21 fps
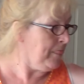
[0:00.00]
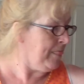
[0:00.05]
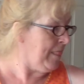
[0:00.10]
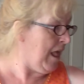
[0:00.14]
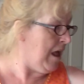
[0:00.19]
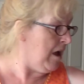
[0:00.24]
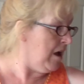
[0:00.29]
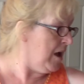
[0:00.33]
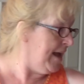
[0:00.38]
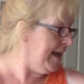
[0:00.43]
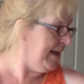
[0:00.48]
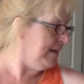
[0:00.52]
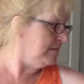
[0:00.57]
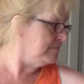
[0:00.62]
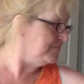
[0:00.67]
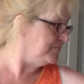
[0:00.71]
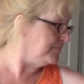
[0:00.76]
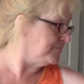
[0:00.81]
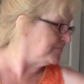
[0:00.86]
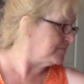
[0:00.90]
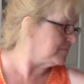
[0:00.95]
I'm
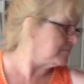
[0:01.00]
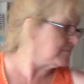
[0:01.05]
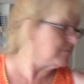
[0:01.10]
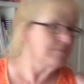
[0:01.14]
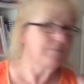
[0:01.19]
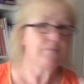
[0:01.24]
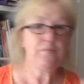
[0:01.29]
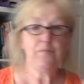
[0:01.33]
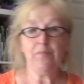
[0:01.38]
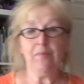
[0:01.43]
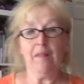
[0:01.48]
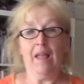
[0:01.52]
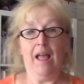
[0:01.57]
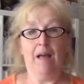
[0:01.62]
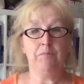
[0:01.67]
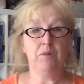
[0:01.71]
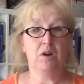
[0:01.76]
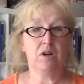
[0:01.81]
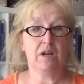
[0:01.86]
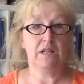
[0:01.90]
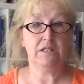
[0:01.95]

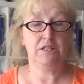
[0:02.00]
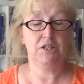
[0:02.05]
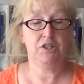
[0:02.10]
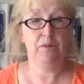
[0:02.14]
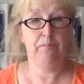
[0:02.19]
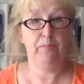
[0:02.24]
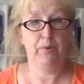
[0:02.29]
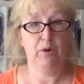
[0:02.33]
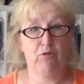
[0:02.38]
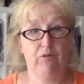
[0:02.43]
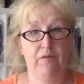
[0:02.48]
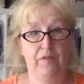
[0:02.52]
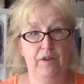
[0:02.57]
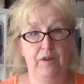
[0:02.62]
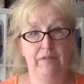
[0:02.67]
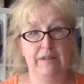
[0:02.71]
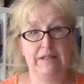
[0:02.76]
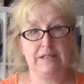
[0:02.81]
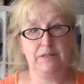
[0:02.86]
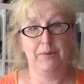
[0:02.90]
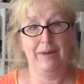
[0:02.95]
not going to do a book review
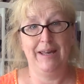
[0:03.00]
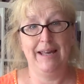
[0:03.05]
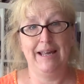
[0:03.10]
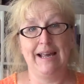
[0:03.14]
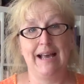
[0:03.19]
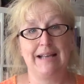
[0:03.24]
this week.